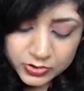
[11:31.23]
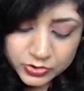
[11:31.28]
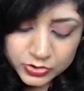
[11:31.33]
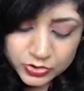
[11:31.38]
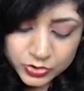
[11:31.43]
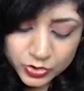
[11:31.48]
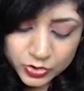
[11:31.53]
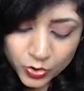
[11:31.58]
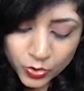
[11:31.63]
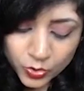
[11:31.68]

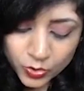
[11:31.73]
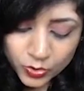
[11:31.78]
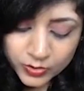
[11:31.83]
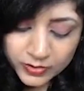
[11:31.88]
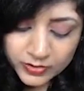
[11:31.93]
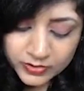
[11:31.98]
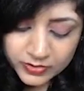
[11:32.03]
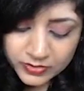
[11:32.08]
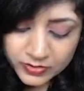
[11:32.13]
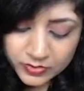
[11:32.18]

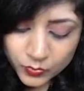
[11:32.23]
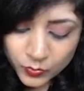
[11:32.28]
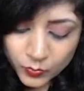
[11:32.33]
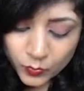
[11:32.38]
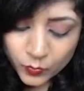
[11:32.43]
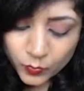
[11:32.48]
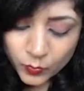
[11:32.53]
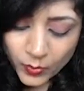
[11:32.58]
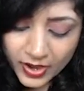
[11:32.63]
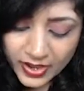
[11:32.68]
Zone
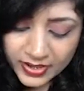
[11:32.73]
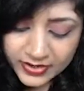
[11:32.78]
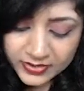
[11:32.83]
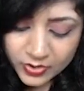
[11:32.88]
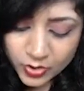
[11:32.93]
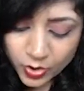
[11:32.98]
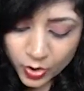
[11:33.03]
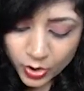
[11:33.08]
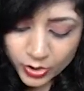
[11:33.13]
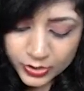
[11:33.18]
1
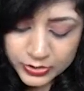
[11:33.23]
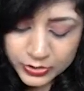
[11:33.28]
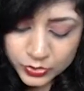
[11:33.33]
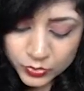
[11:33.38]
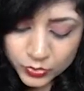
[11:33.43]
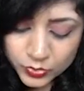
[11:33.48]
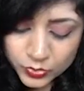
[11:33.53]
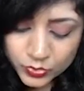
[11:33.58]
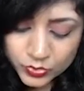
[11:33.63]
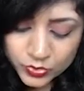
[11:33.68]
or
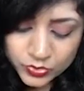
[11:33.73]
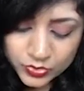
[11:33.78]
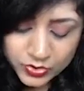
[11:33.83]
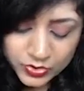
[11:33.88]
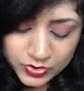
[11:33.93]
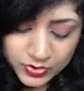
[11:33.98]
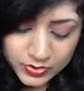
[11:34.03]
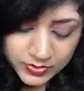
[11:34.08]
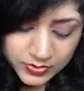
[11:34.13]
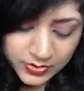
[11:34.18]
2
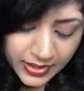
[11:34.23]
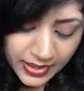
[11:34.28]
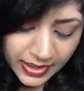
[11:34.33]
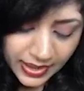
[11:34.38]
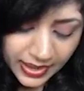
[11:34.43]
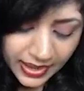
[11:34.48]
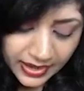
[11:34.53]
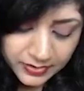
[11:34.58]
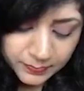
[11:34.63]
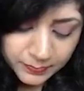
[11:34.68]

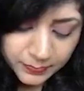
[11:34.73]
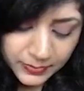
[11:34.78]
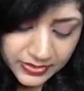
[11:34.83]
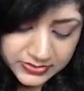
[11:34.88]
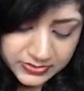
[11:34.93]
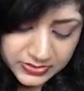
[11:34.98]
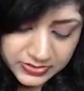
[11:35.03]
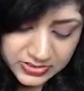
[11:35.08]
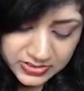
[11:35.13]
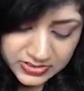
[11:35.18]
and
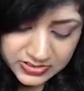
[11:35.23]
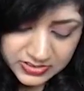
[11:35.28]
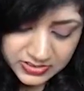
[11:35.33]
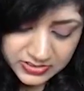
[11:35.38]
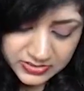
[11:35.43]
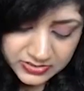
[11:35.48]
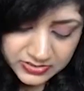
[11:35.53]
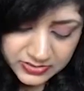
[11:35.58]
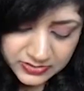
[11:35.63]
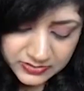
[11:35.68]
plus
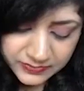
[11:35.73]
disease.